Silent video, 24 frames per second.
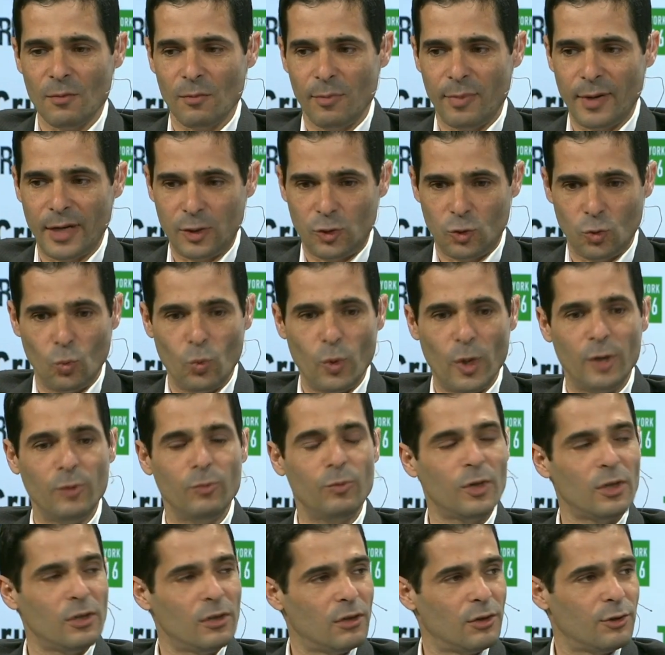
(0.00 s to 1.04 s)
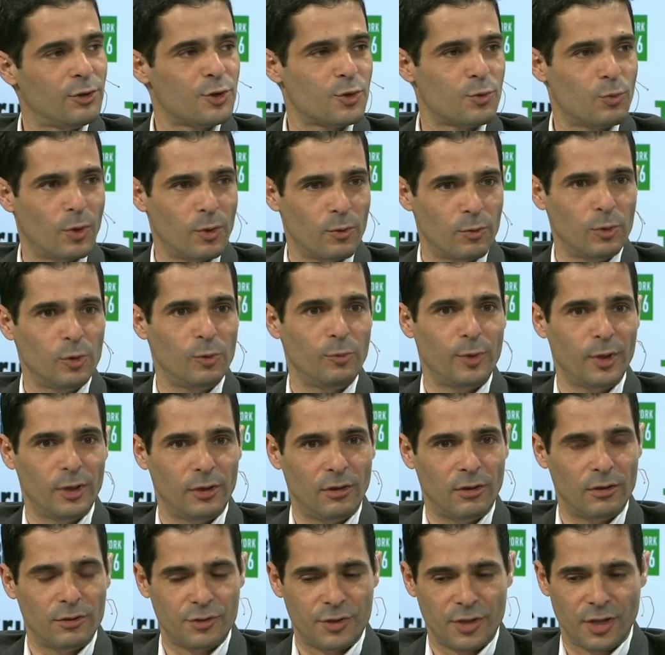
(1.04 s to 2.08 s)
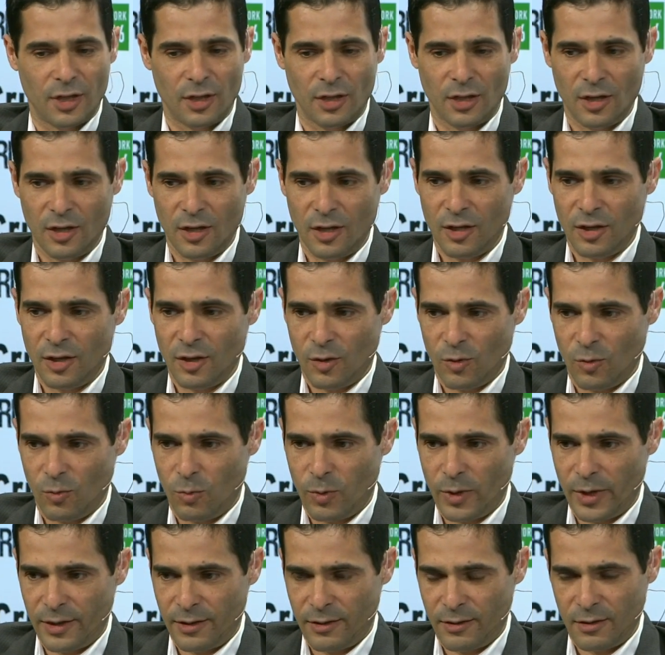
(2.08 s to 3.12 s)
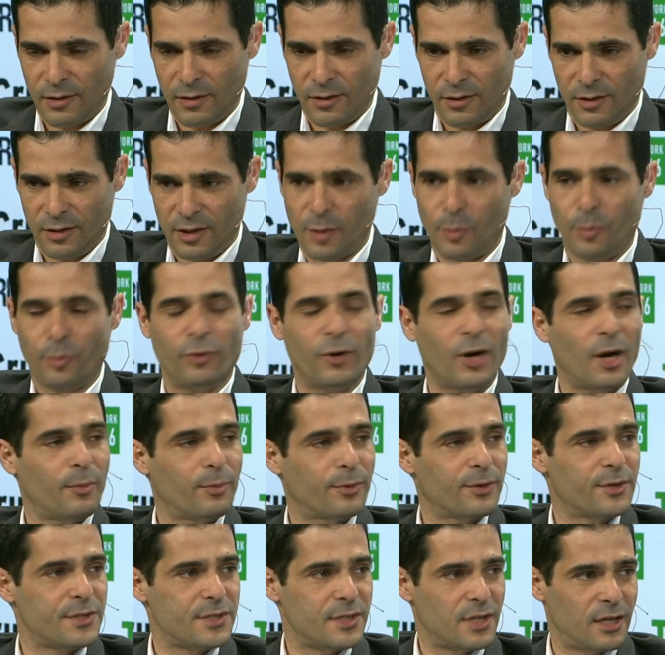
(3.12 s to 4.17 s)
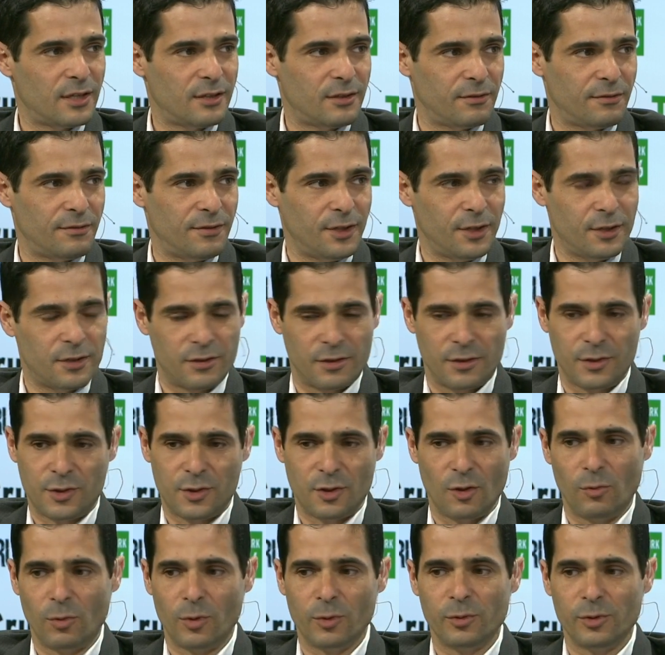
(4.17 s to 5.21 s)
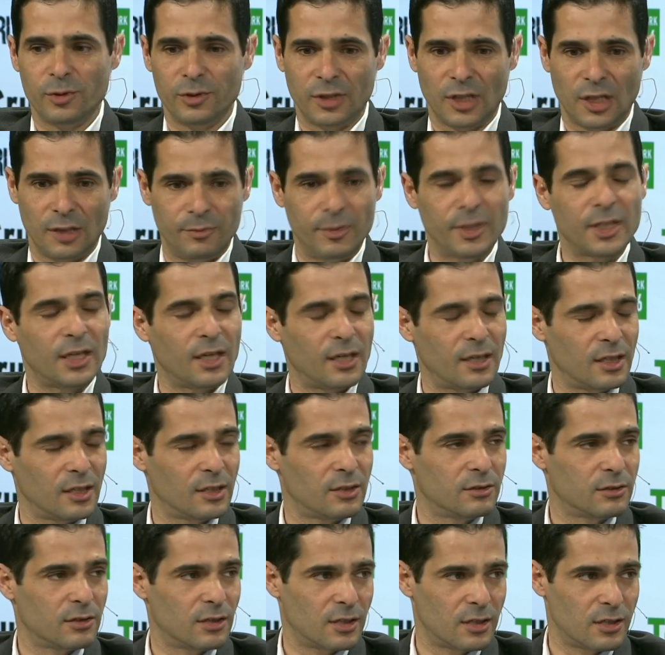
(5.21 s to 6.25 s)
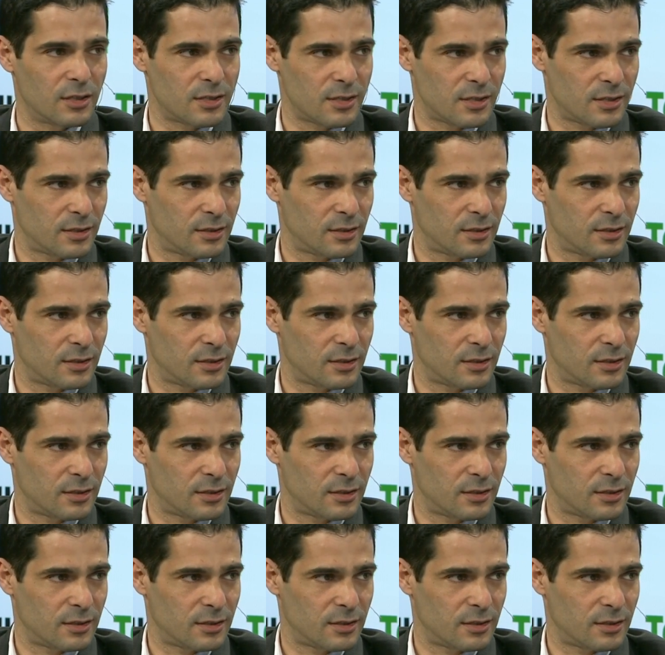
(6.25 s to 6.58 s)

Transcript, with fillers: but when we launch, we will be launching with the proper set of features. So we will not be cutting corners.